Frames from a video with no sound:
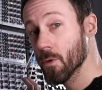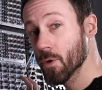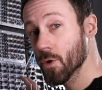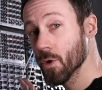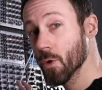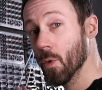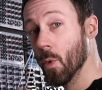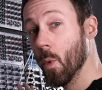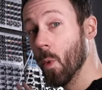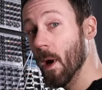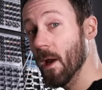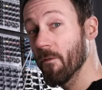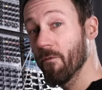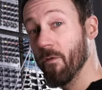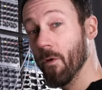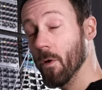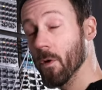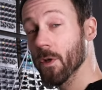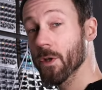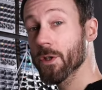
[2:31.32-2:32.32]
two
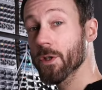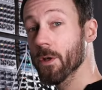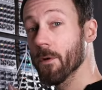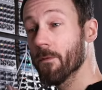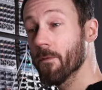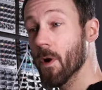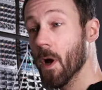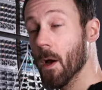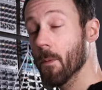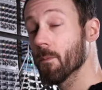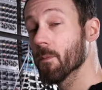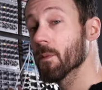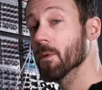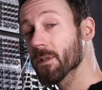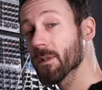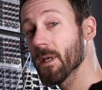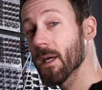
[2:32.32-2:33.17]
wavefolders from